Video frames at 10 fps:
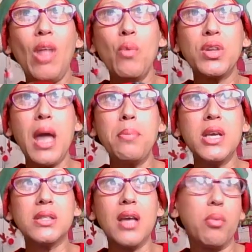with that
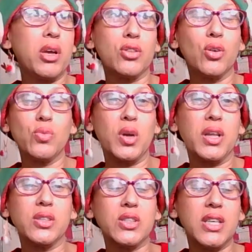being said, I'm going to throw one
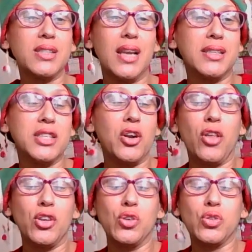of those things that I see on all
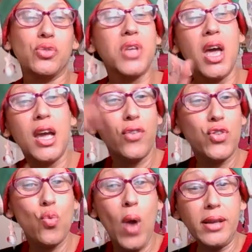the YouTubes. If
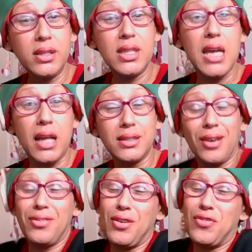you wait to the end
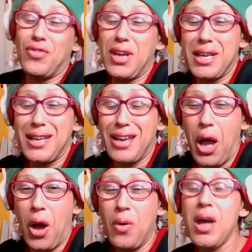of the
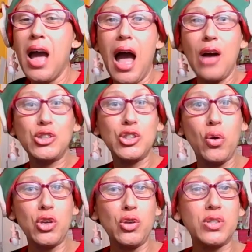video, I'll show
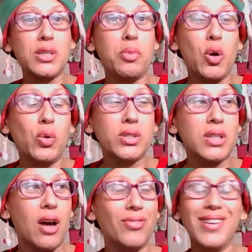you some cool
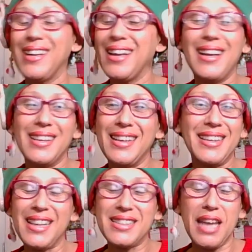stuff.
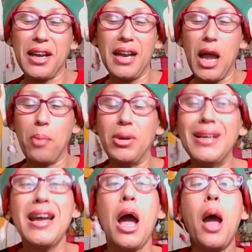That's not going to happen.
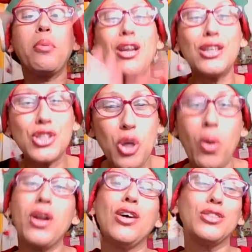I'm going to show
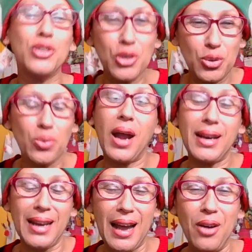it all to you right
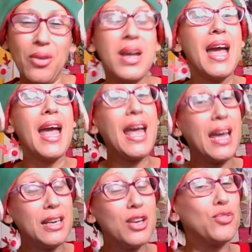now.
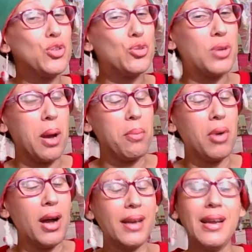And if you do not
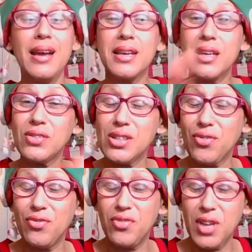mind, give this
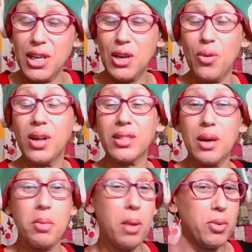video a
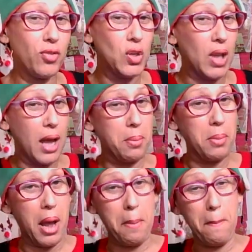thumb up if you like
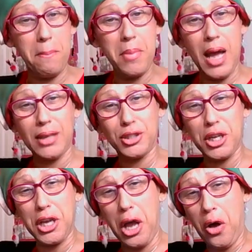my
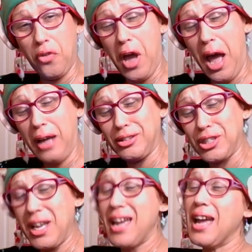magic elf hat.
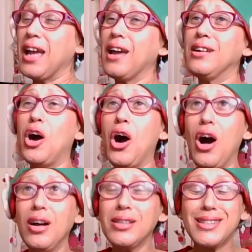And
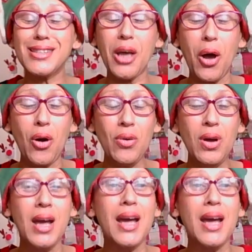also,